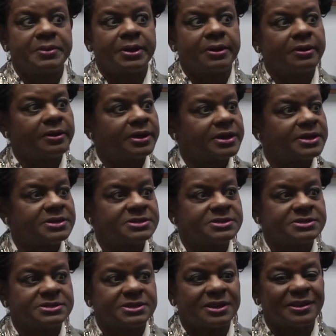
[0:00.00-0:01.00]

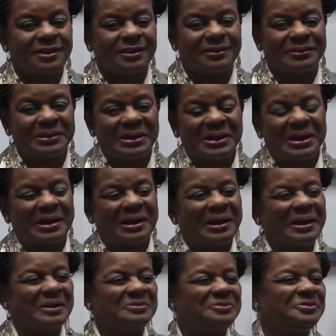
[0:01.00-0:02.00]
Americans,
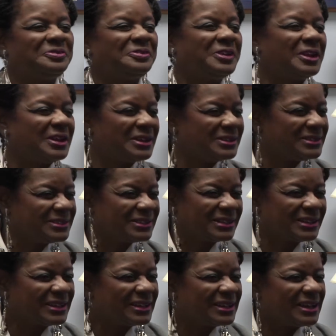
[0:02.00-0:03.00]
flood
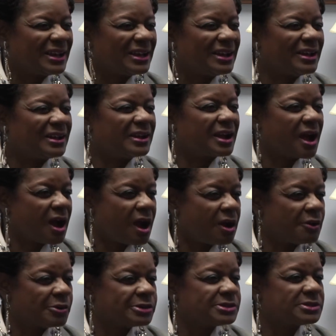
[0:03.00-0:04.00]

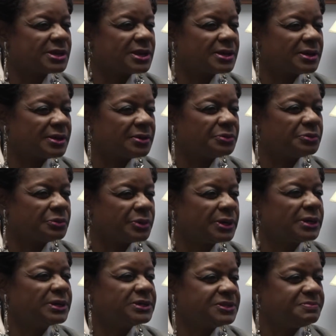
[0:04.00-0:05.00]
Congress
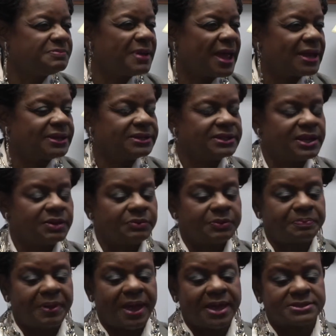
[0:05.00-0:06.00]
really demanding that
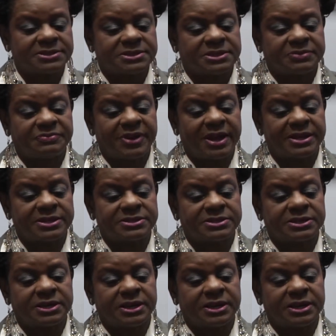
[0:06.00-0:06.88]
we pass the Violence